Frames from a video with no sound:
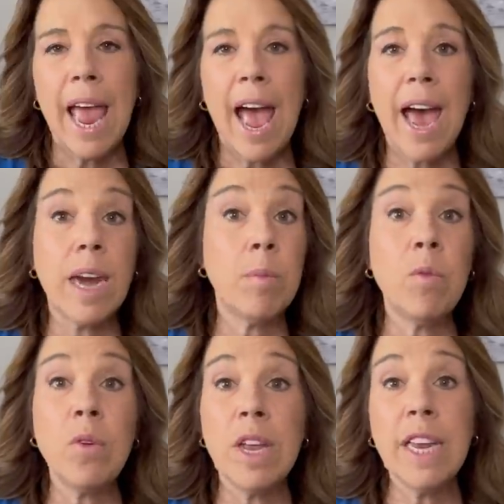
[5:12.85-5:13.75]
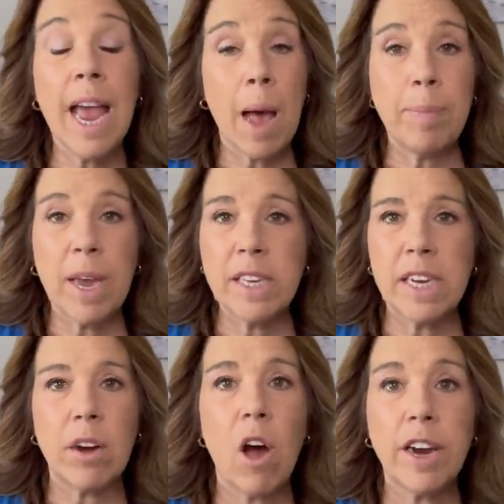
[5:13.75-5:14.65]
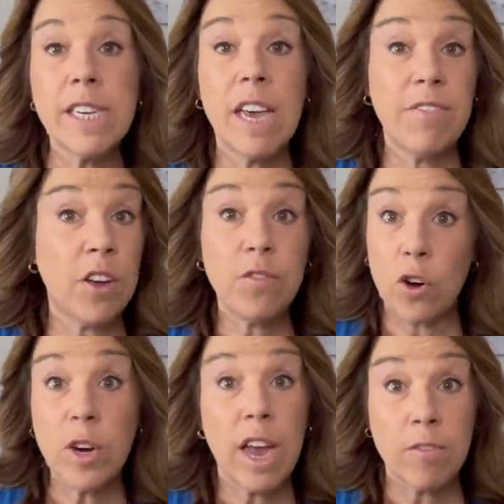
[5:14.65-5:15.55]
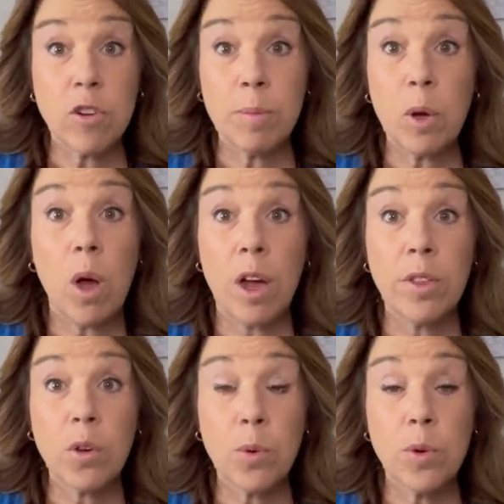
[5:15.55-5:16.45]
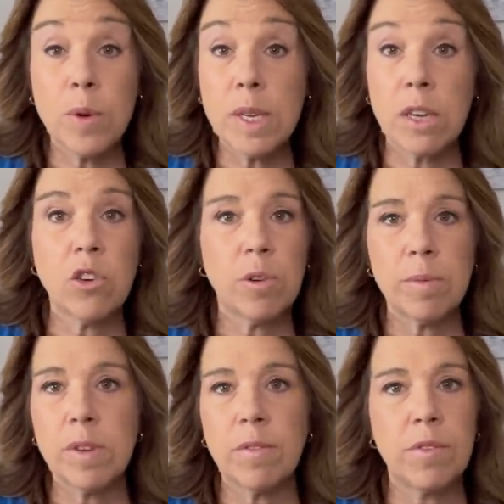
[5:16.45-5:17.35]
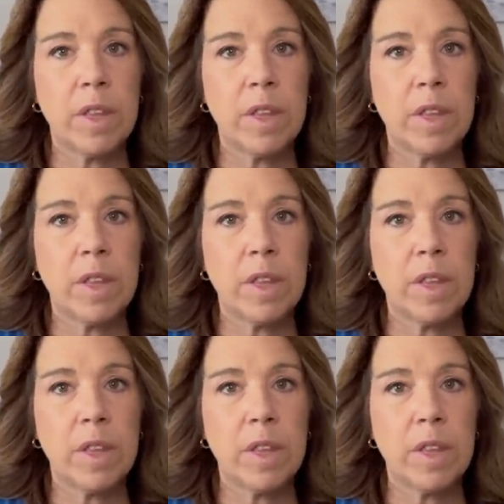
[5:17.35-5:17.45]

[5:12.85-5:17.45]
And I'm really happy I did. Honestly, I felt very comfortable on the cruise in terms of